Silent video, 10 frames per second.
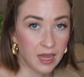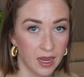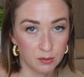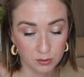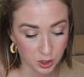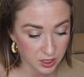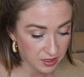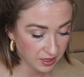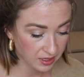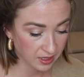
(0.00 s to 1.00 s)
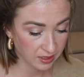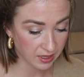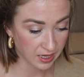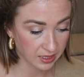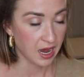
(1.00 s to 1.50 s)
I'm just thinking
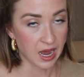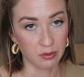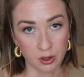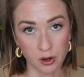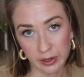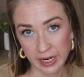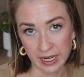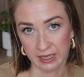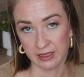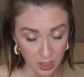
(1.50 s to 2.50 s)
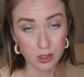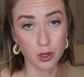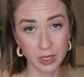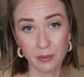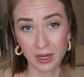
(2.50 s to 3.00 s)
that I will go ahead,
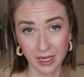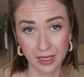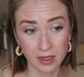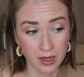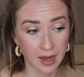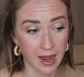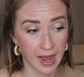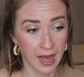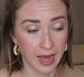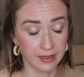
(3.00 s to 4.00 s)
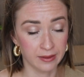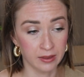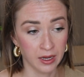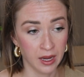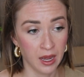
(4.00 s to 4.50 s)
sew them in, and
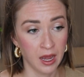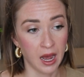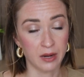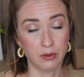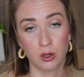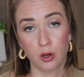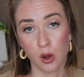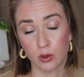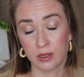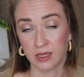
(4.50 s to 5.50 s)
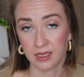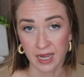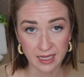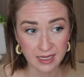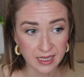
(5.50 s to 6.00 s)
I will close the
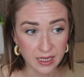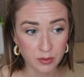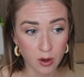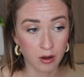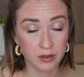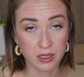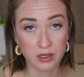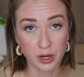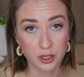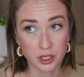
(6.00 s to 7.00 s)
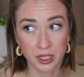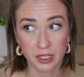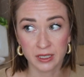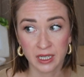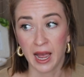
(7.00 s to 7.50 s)
side seam of the
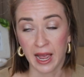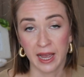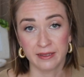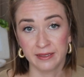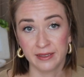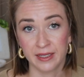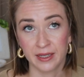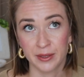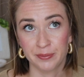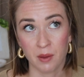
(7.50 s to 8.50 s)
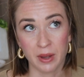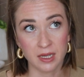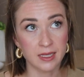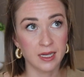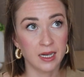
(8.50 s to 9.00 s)
sweatshirt, and
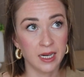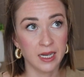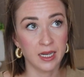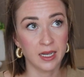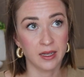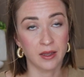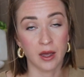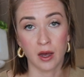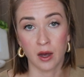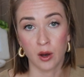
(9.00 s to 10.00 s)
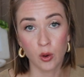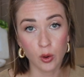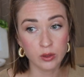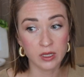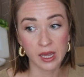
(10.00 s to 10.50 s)
basically the
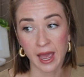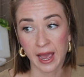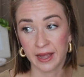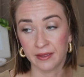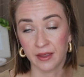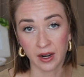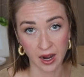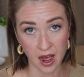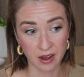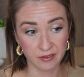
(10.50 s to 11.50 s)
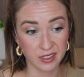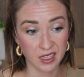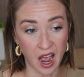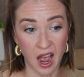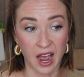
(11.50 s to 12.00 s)
hood and the cuffs,
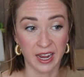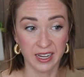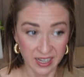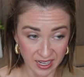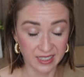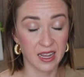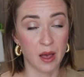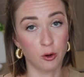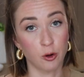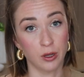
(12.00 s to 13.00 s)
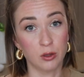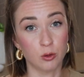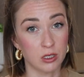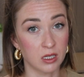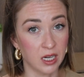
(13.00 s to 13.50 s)
I guess I'm going to
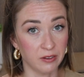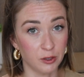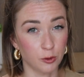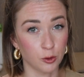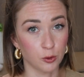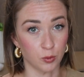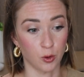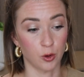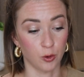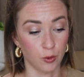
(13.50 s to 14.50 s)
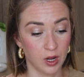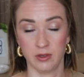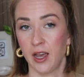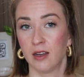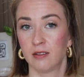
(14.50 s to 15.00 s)
just leave it for tomorrow.
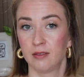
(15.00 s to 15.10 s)
Yeah,